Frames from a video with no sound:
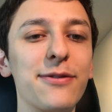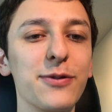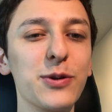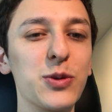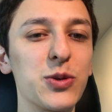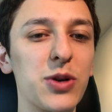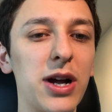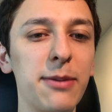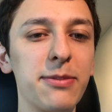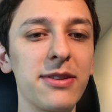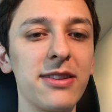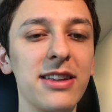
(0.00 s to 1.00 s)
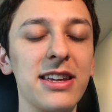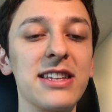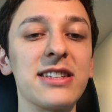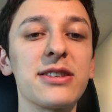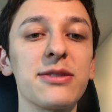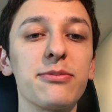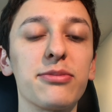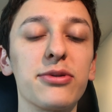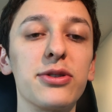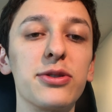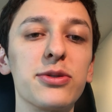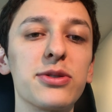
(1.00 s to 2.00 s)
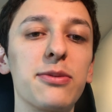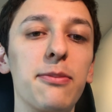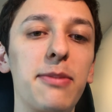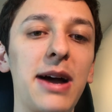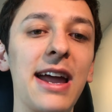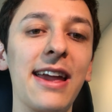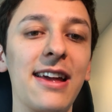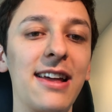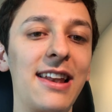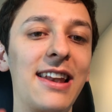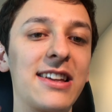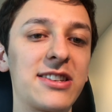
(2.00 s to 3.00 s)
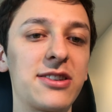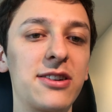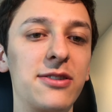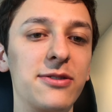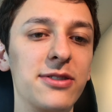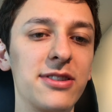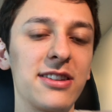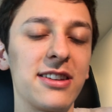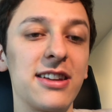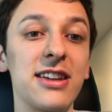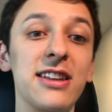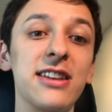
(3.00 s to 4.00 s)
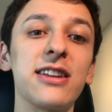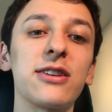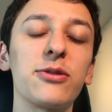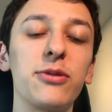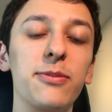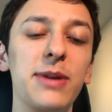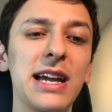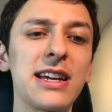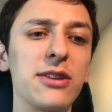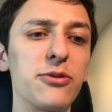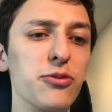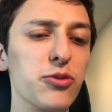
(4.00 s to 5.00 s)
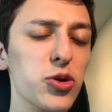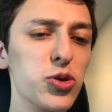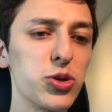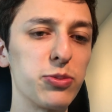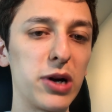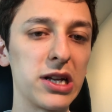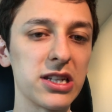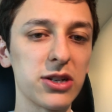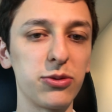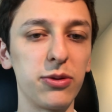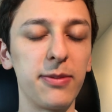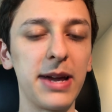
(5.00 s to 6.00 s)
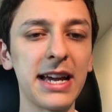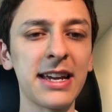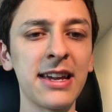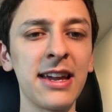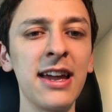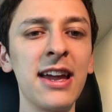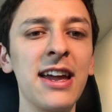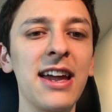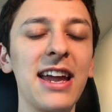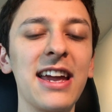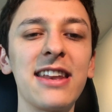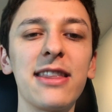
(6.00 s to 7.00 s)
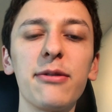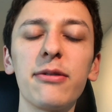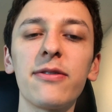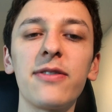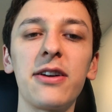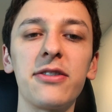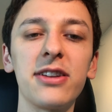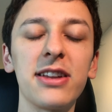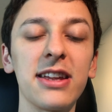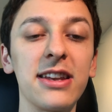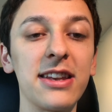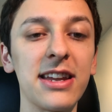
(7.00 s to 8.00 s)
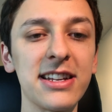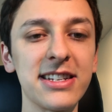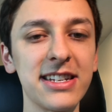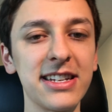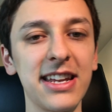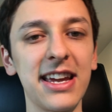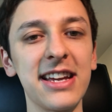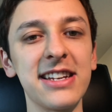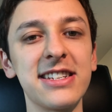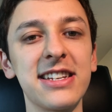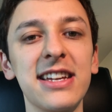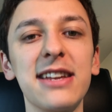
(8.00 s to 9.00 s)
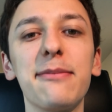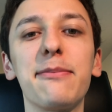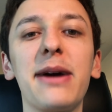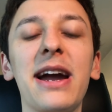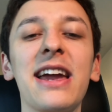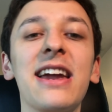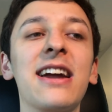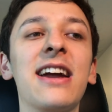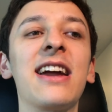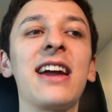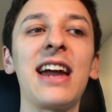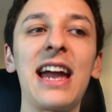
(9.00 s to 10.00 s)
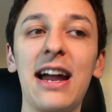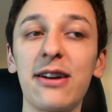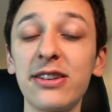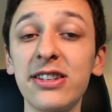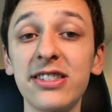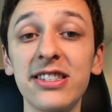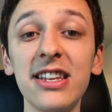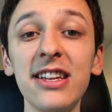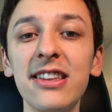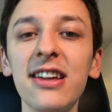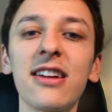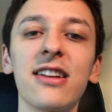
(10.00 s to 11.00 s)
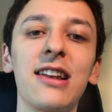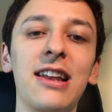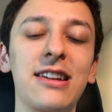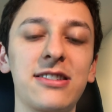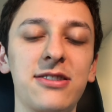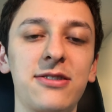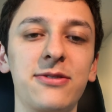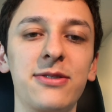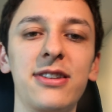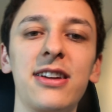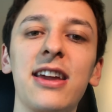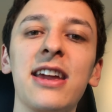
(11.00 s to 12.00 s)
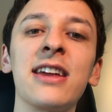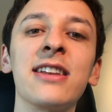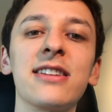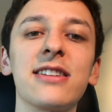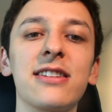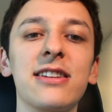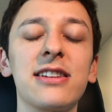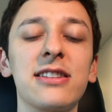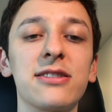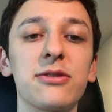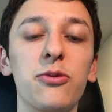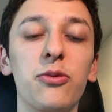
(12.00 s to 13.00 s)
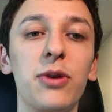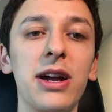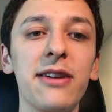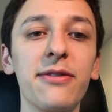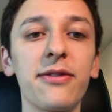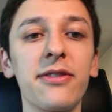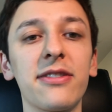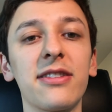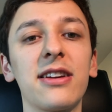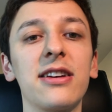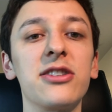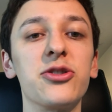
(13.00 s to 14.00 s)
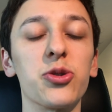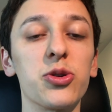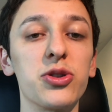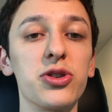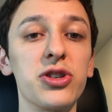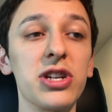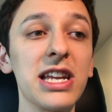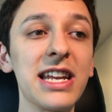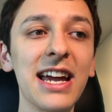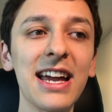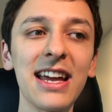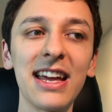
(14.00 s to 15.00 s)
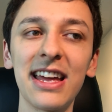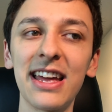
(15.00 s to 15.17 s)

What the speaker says: Fruit Drop is produced by La Sonde in Quebec, in Rougemont, Quebec. And they were founded in 1918 by Aristide La Sonde and his wife, Georgina